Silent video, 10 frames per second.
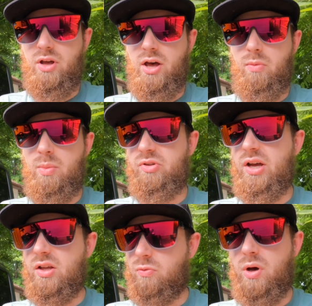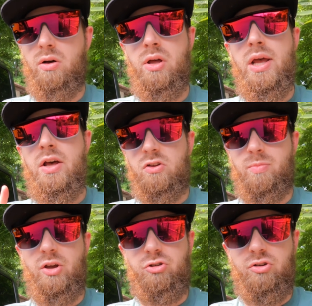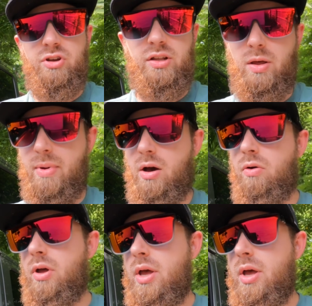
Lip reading: website as well, so make sure you check them out.